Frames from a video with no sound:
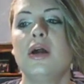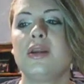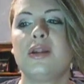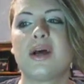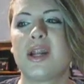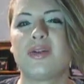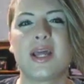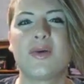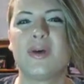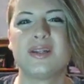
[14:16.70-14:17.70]
"You know, I don't
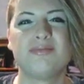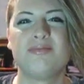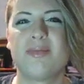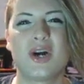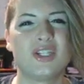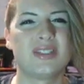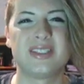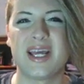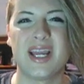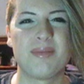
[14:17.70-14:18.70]
like what Marge is
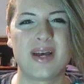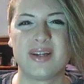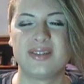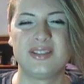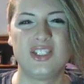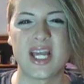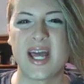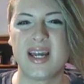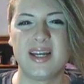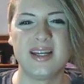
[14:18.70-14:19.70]
saying about
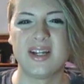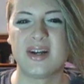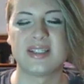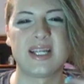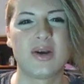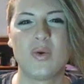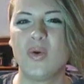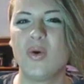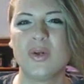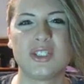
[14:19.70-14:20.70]
Jen. You know, it's not
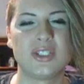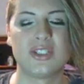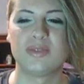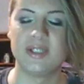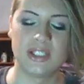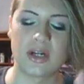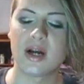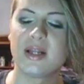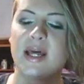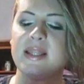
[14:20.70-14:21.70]
cool. She shouldn't be
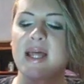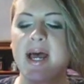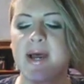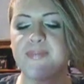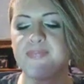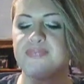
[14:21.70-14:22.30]
talking like that."